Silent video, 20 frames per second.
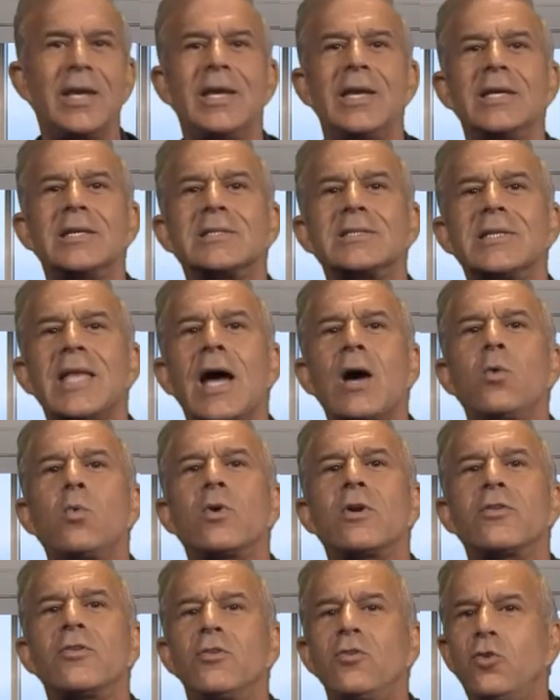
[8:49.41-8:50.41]
is now
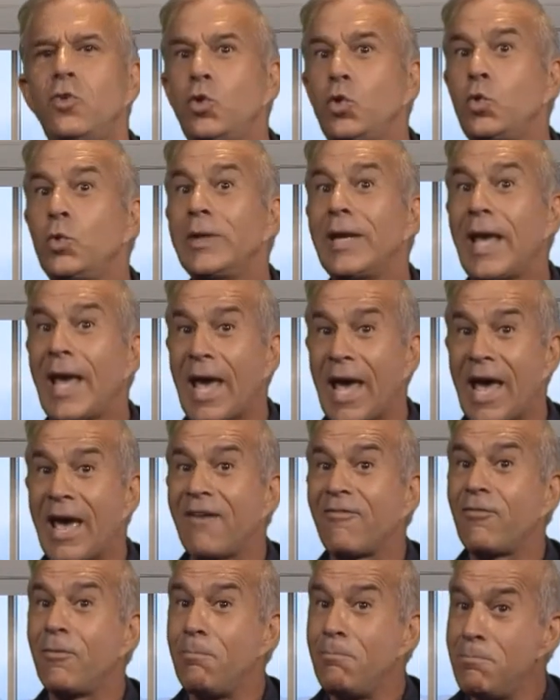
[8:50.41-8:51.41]
worth $2.5
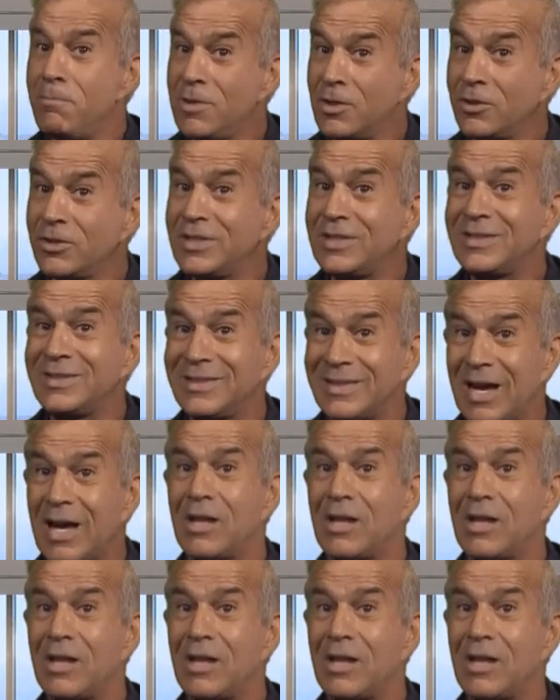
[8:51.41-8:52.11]
million.